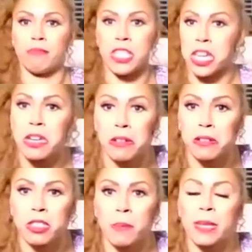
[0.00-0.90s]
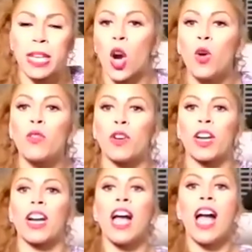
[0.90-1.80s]
year to be
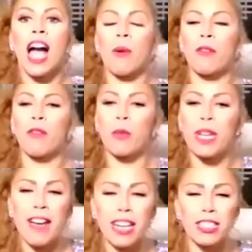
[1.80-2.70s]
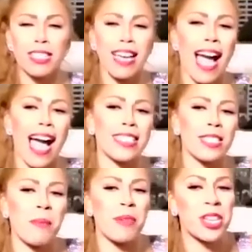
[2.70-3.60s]
over. However, we've actually had
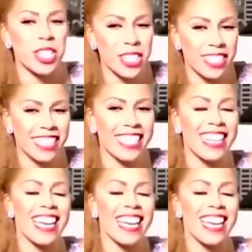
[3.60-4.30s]
some good